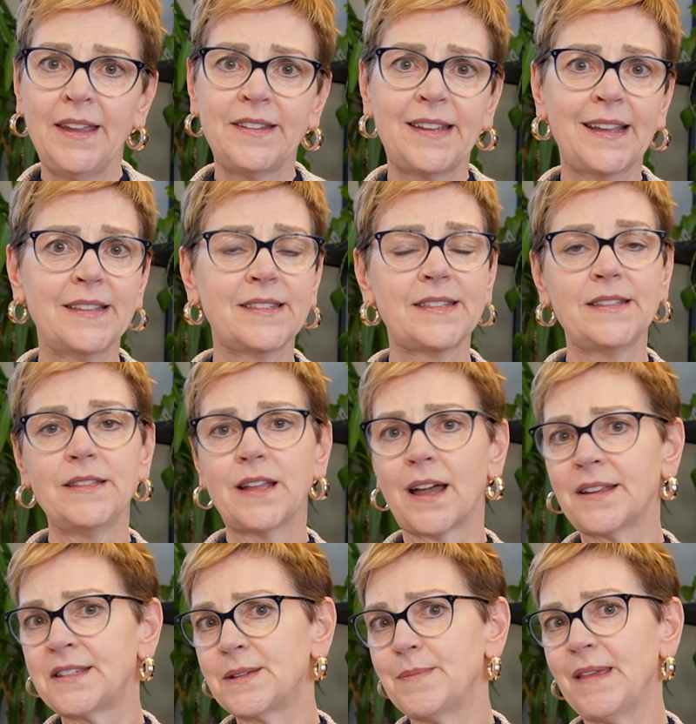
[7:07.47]
Tends
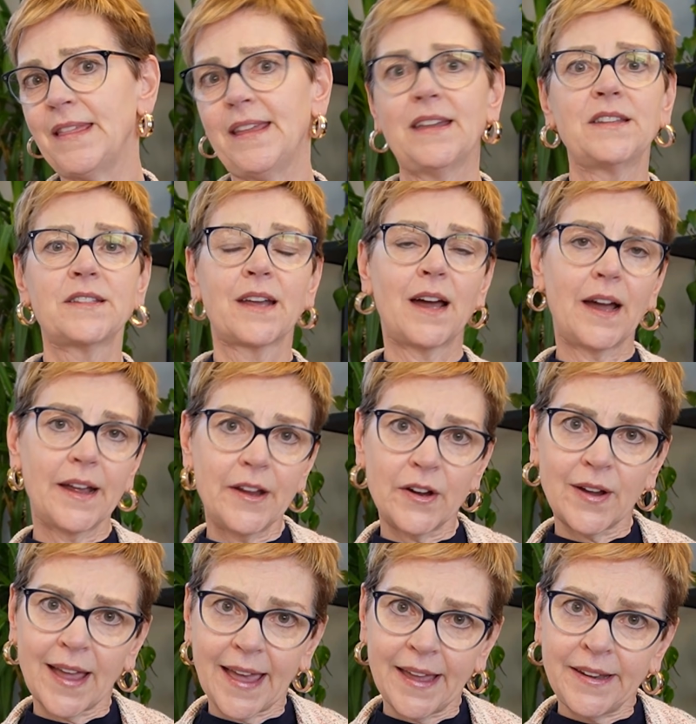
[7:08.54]
not to be the entire
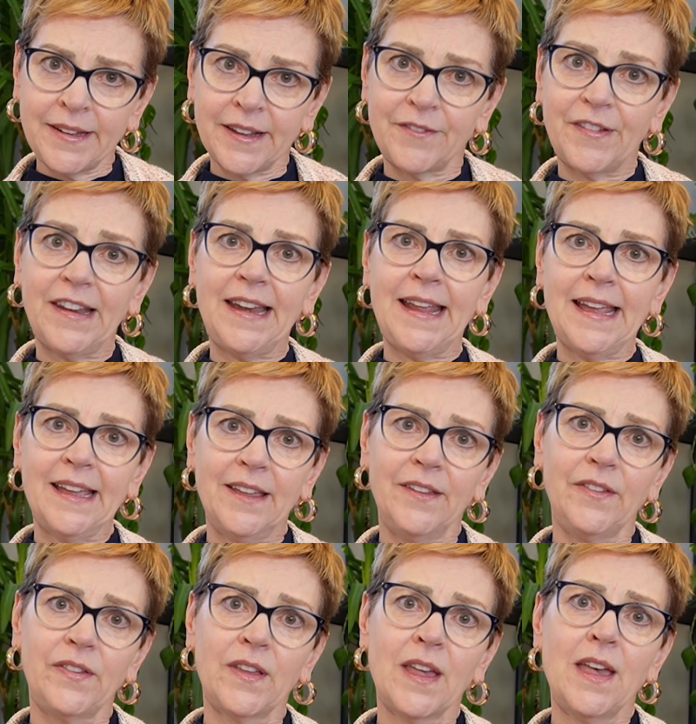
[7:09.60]
head. If it
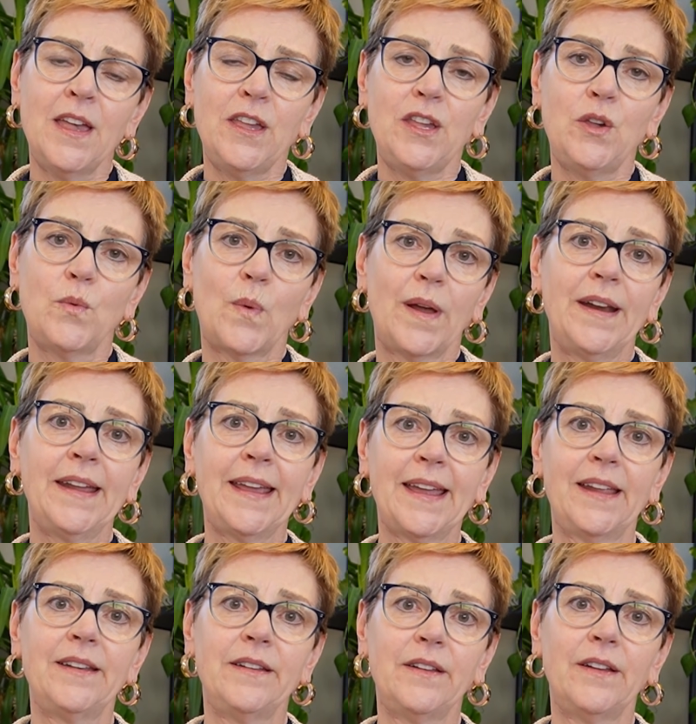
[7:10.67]
is, you want to
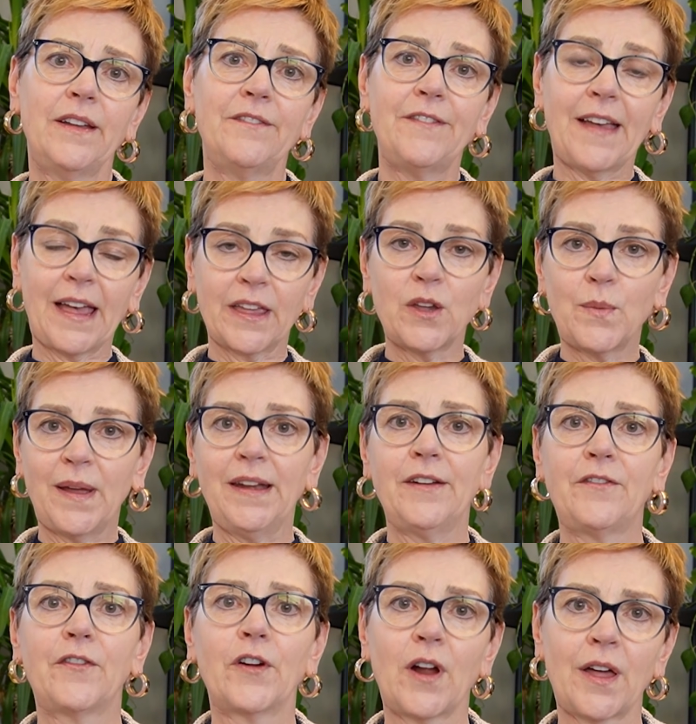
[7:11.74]
get
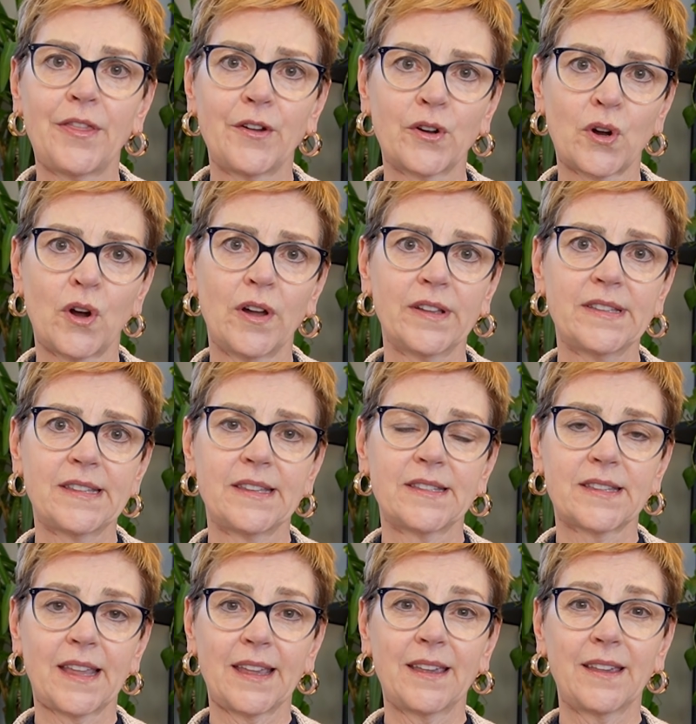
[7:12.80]
evaluated for other
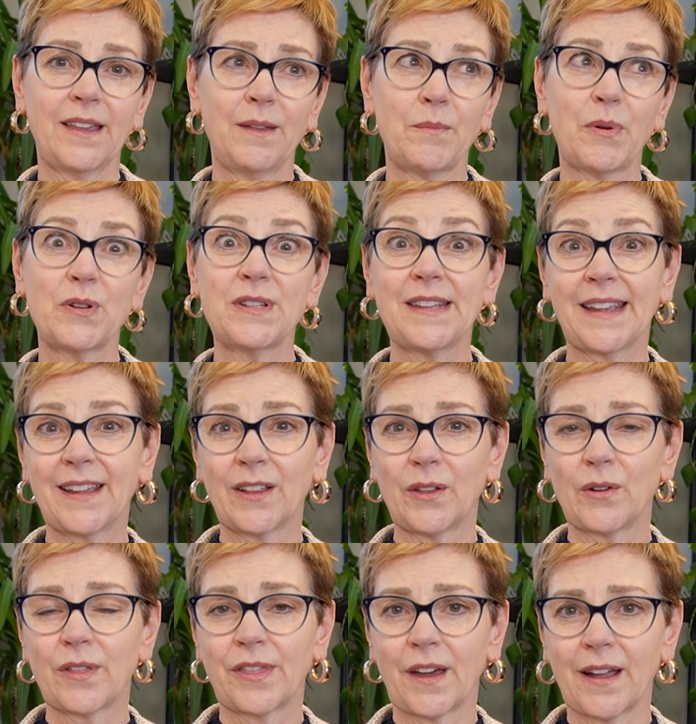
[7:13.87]
causes, like in
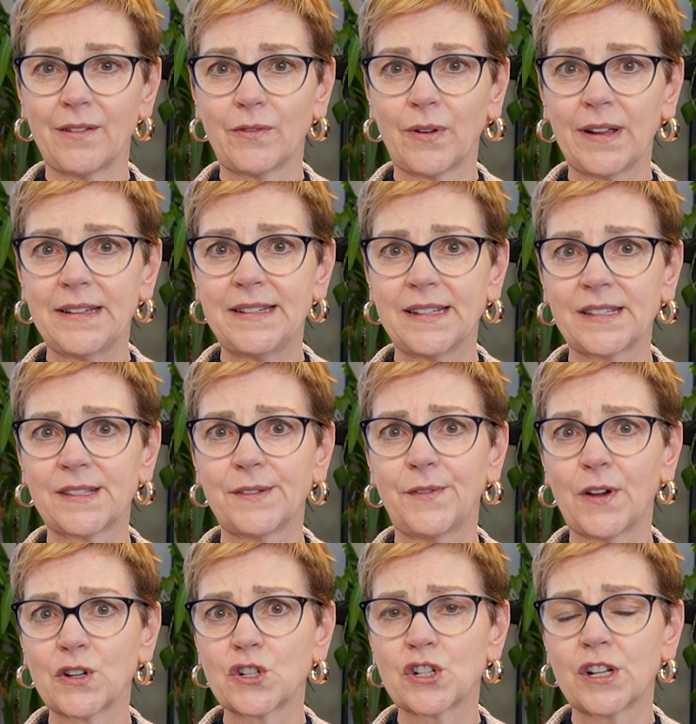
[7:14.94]
particular thyroid
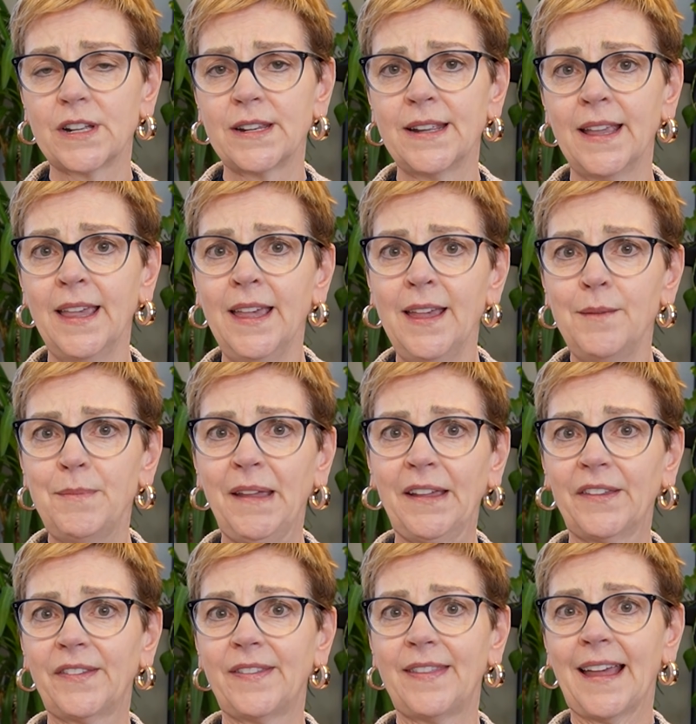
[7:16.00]
dysfunction,
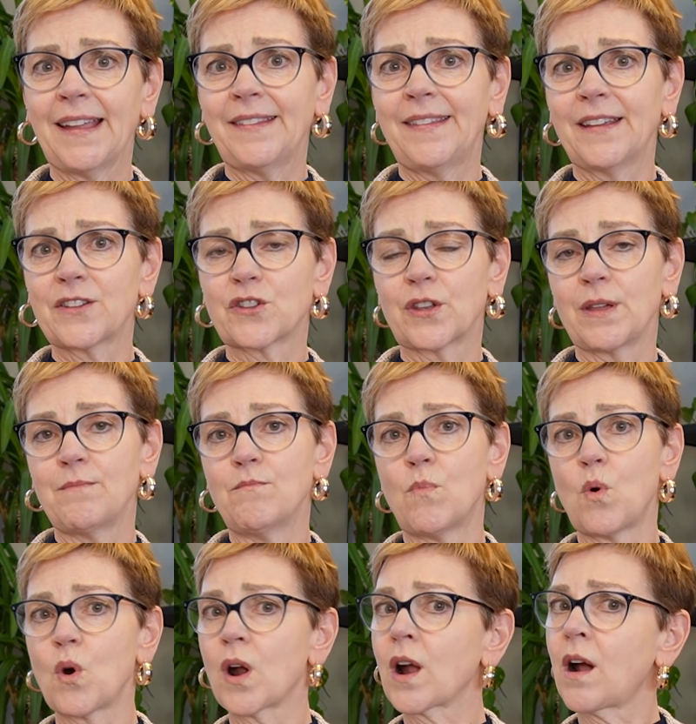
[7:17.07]
because that's actually
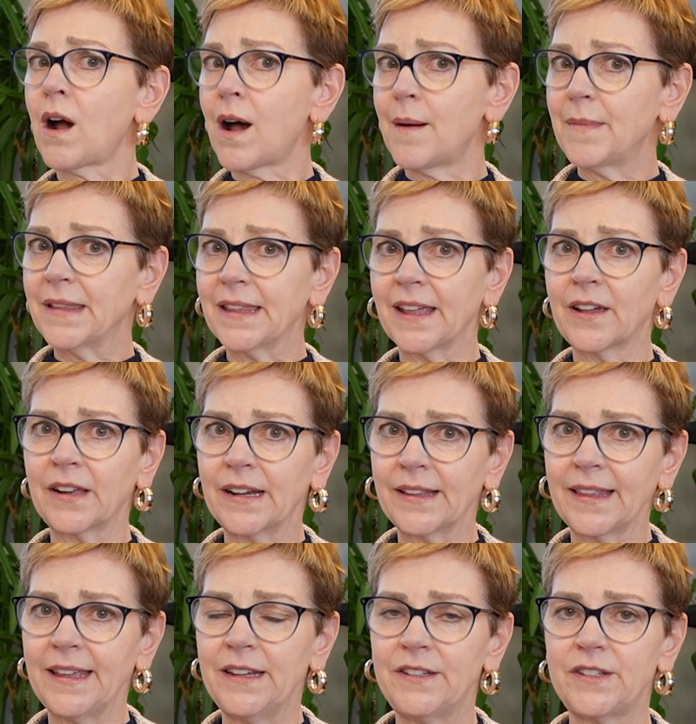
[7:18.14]
more commonly going to
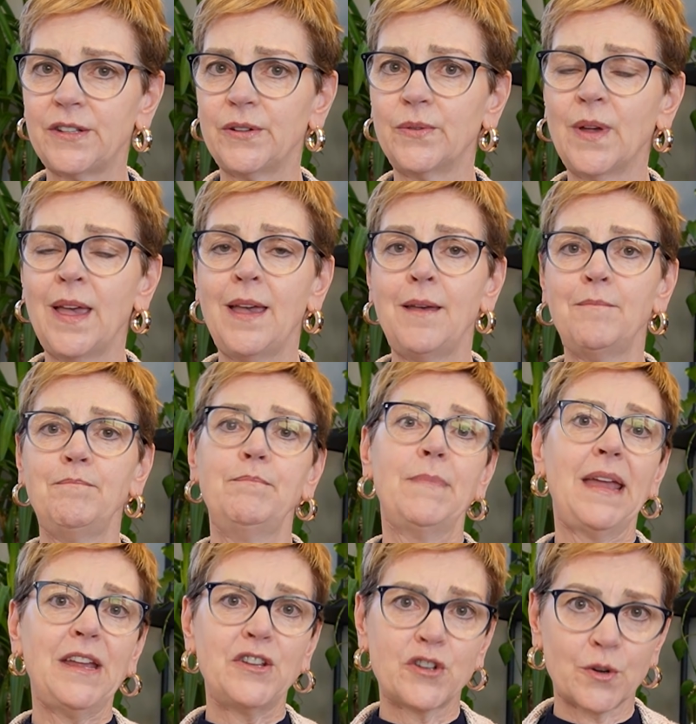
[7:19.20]
lead to
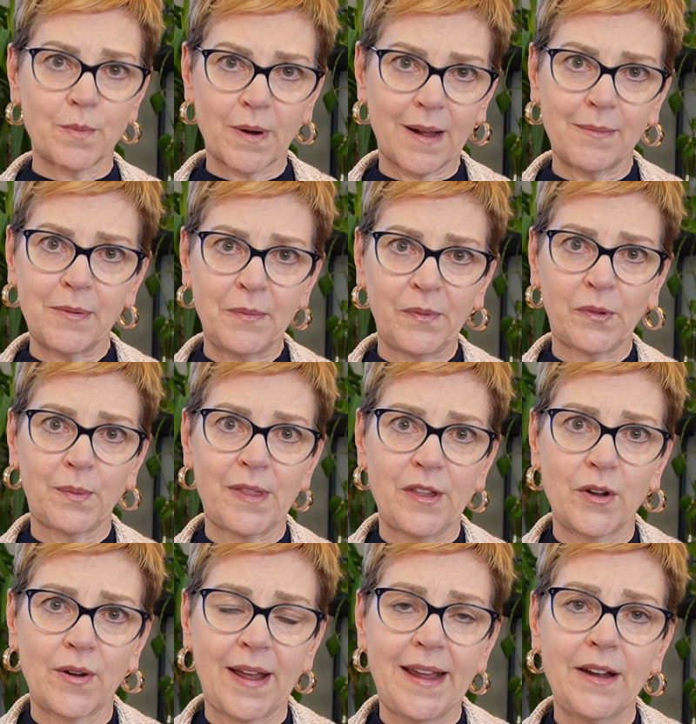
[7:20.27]
major problems with
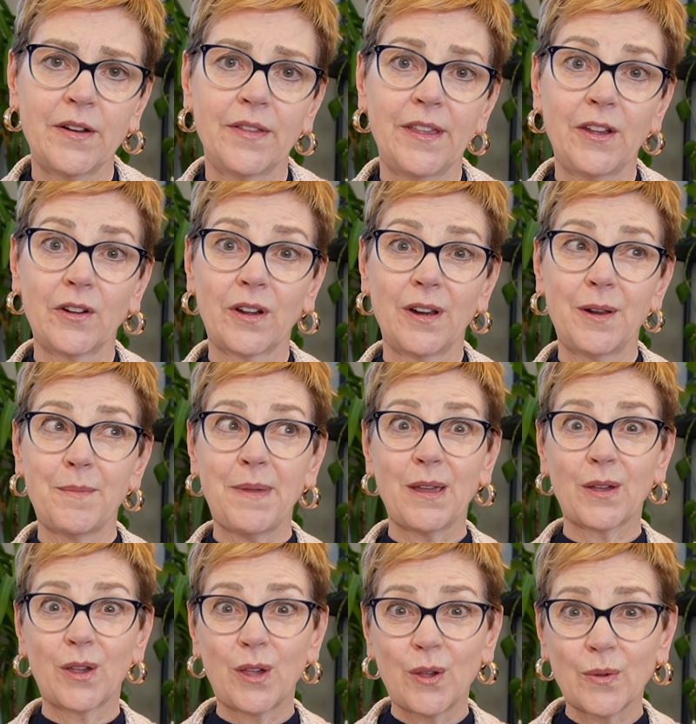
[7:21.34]
your hair that you're going to be
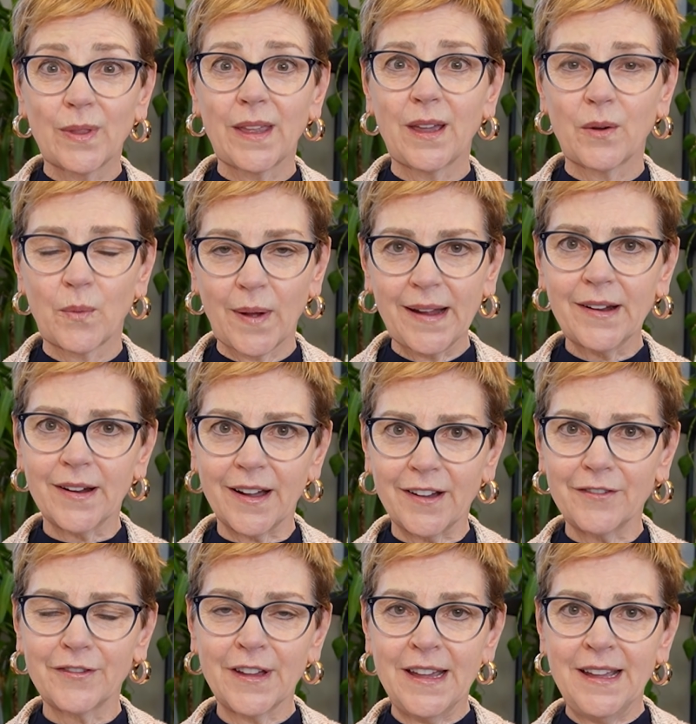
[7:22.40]
acutely aware
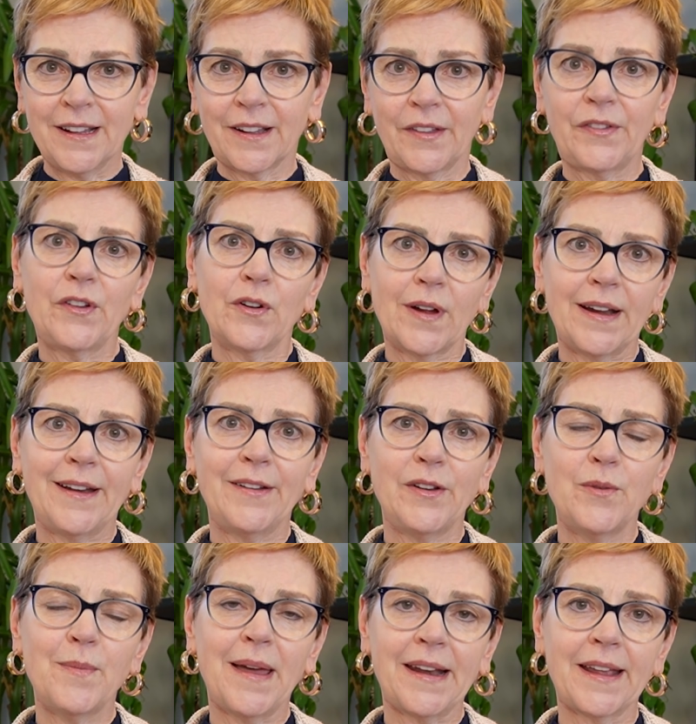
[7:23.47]
of because you're on a
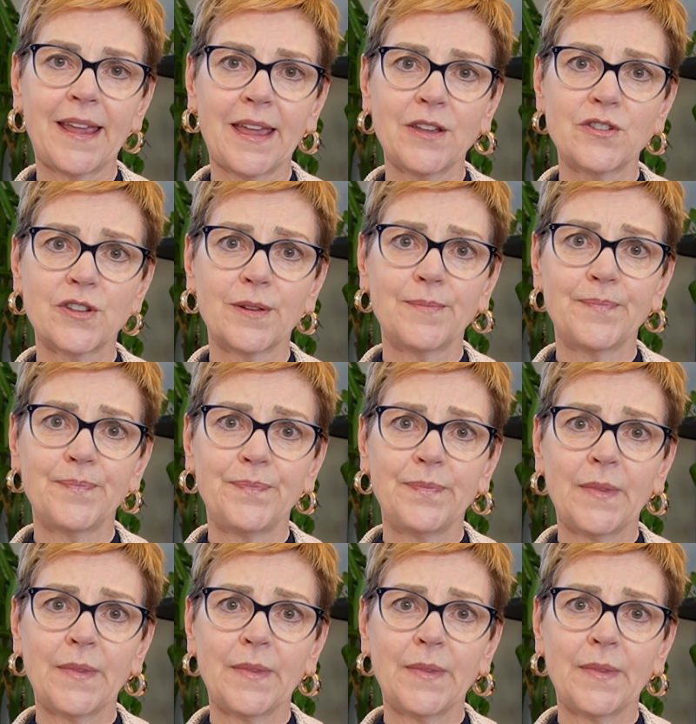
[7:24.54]
new medication.